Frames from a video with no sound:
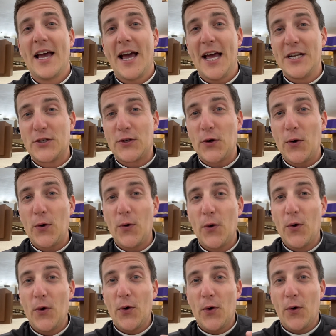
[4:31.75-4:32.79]
And so
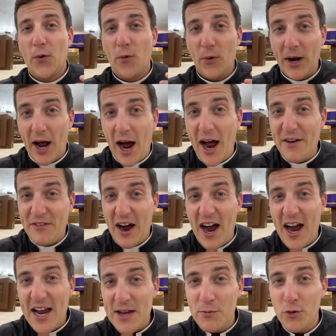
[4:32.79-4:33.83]
if
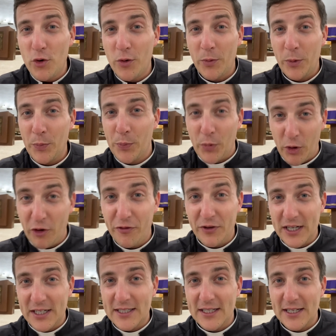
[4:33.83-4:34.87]
I am who am
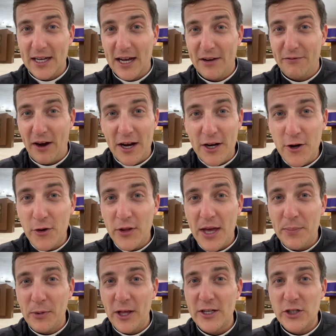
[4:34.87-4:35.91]
imperfect, if I know
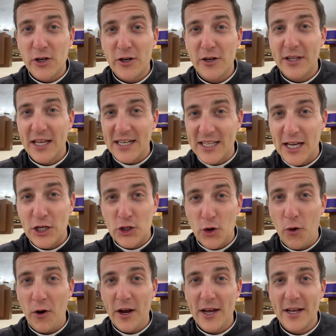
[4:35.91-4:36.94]
that pleasure, that
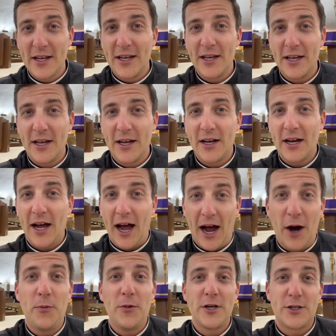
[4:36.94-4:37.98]
joy,
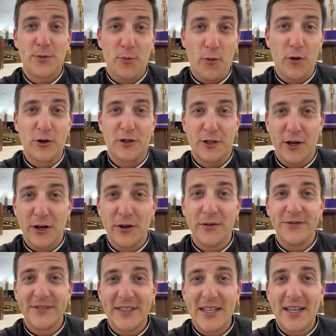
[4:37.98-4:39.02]
how much more so
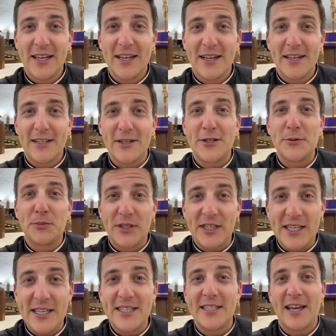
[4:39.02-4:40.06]
does it
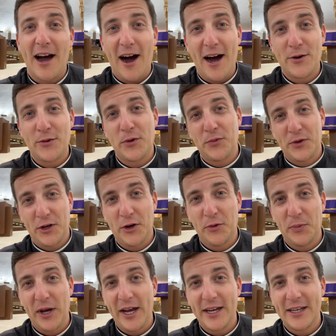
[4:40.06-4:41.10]
please God when we
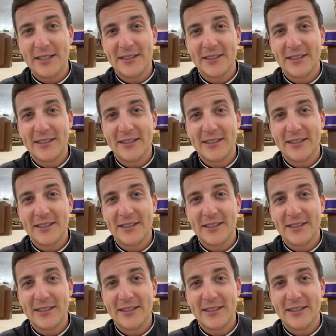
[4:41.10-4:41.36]
obey?